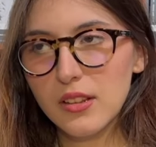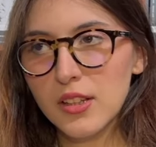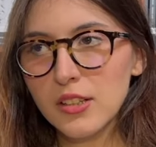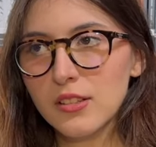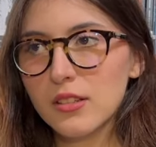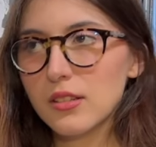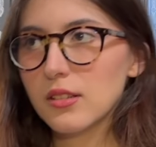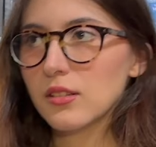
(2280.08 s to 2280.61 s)

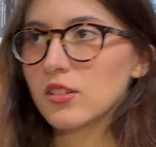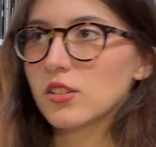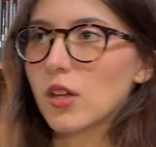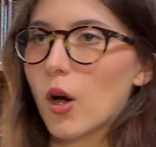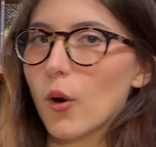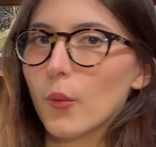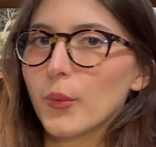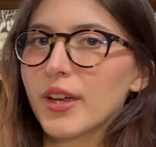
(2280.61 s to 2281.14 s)

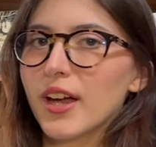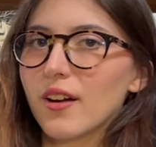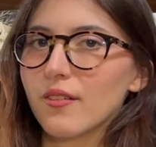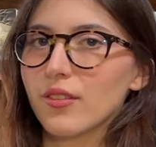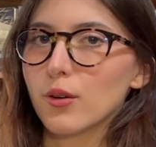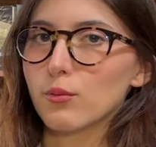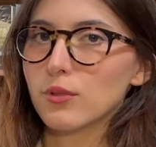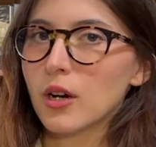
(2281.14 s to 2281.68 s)
So we have
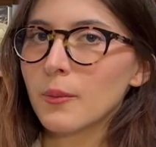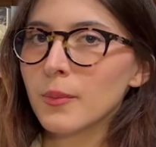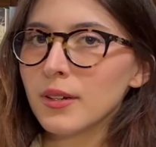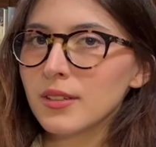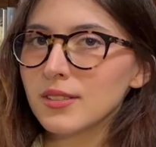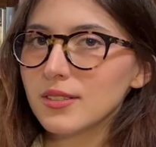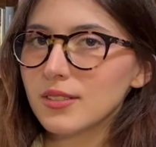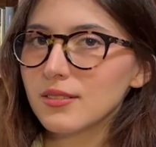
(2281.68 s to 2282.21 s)
the Roman